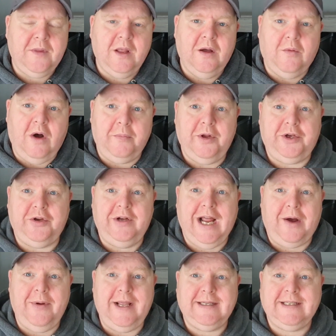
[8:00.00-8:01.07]
what I'm going to do
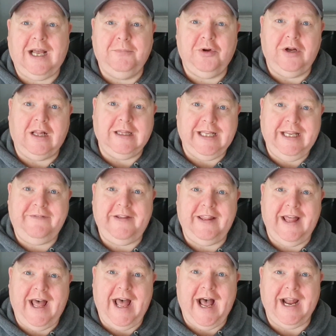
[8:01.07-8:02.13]
now is I'm going to leave it
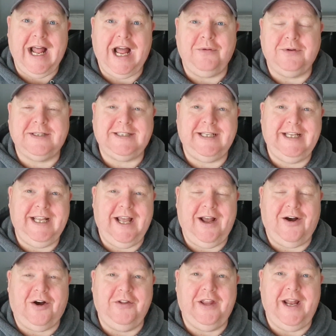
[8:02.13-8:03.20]
there, and I will see you
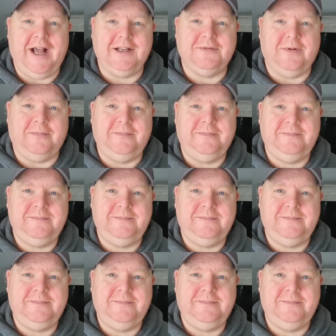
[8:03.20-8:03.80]
on the next one.